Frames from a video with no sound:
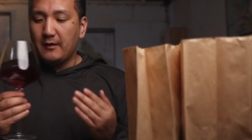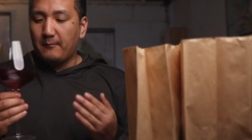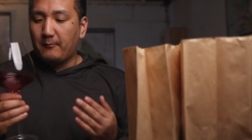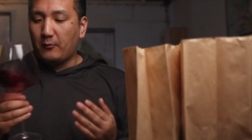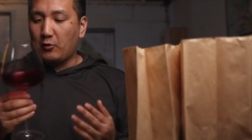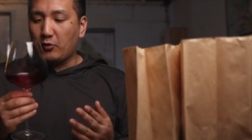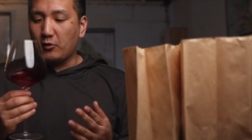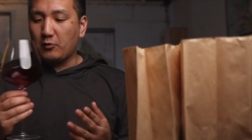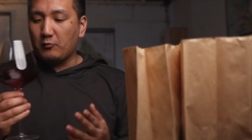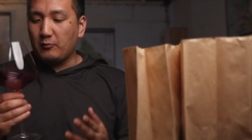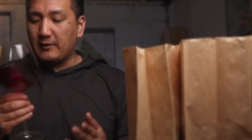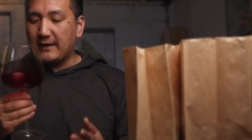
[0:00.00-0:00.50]

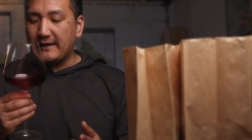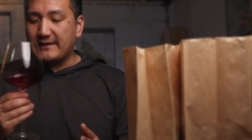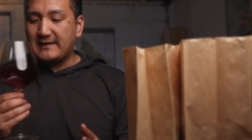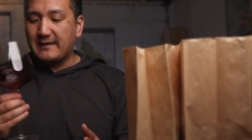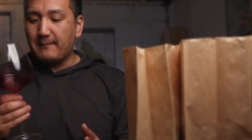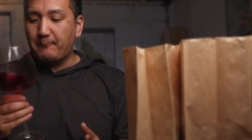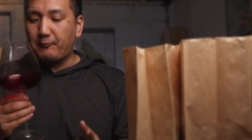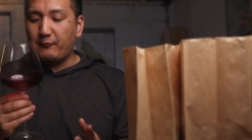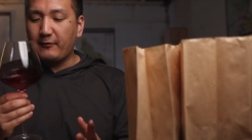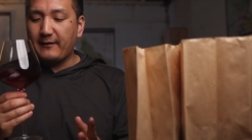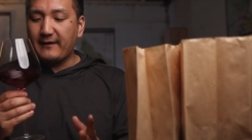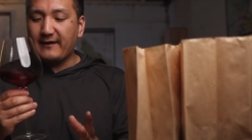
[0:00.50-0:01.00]
more what I
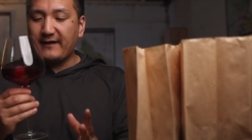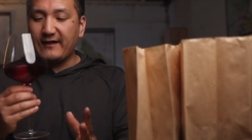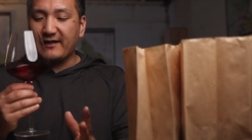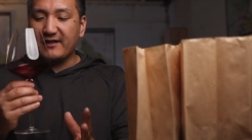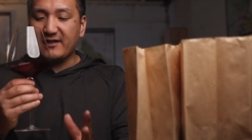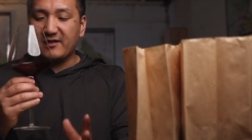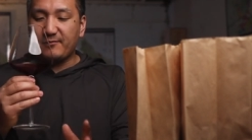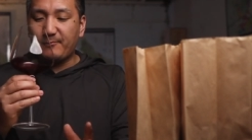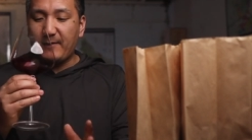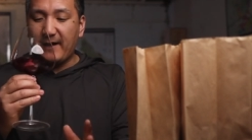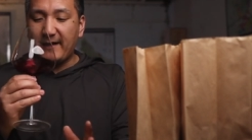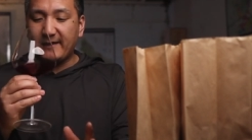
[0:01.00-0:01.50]
typically
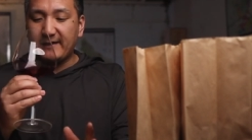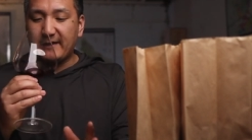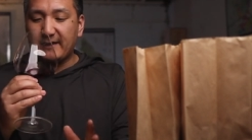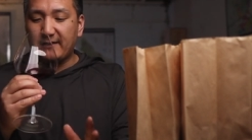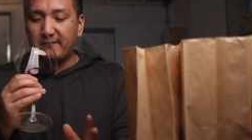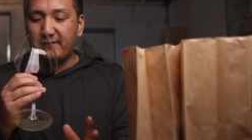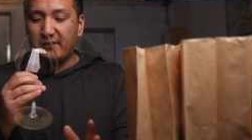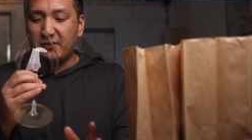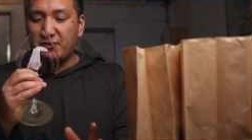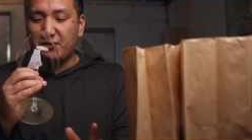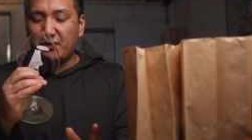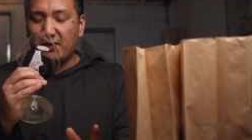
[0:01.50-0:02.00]
expect out
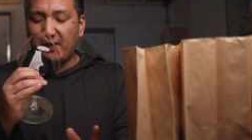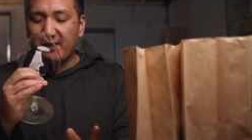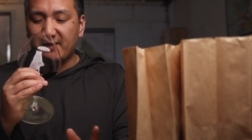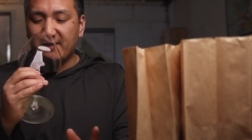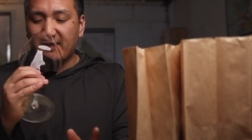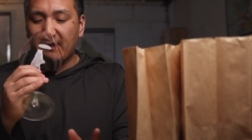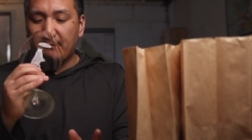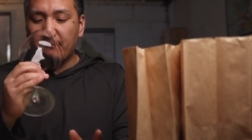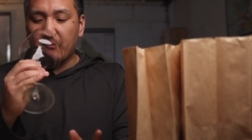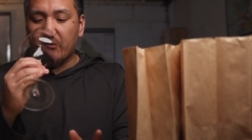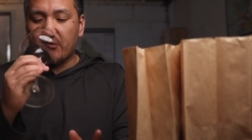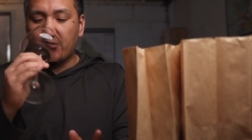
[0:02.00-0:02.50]
of a
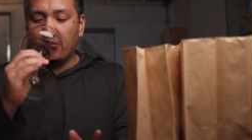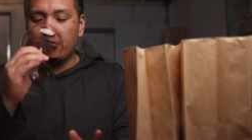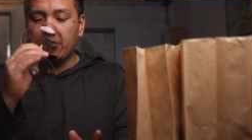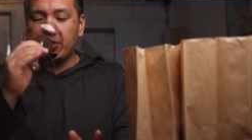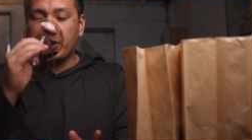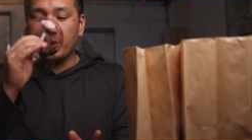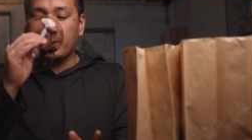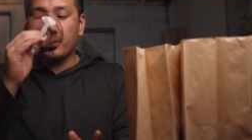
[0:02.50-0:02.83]
GSM, a Cote de